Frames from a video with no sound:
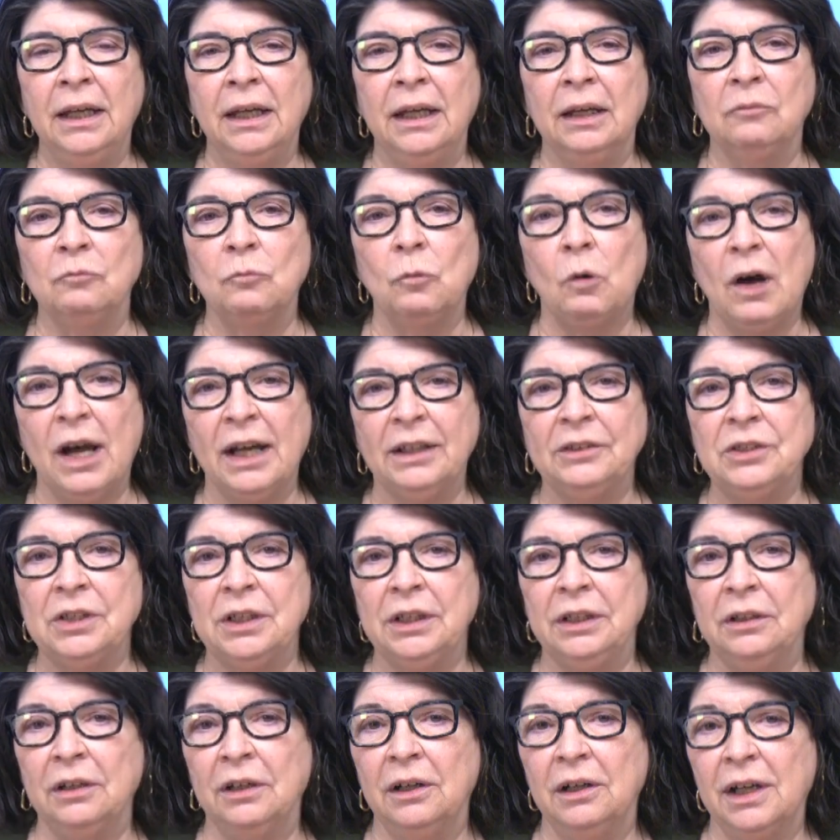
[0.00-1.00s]
and
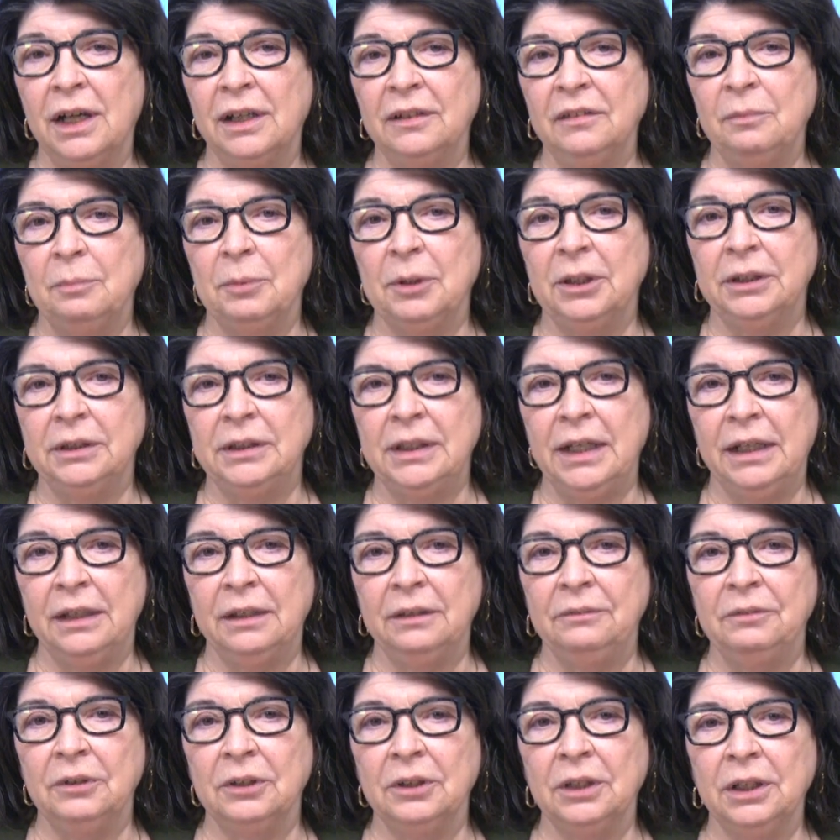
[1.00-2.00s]
watching hospital
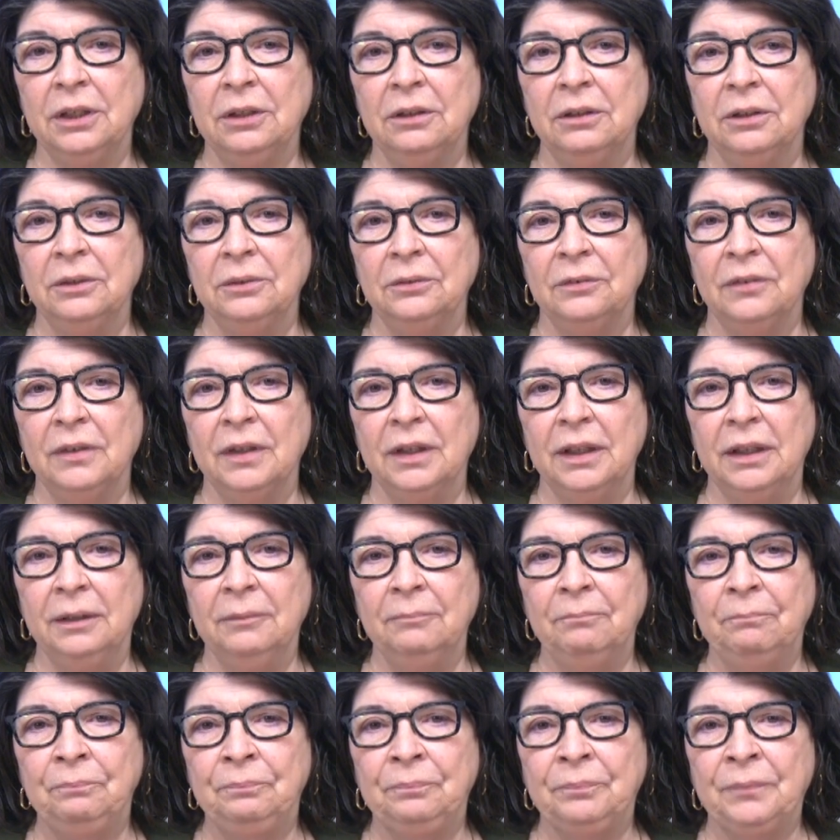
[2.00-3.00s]
data very closely.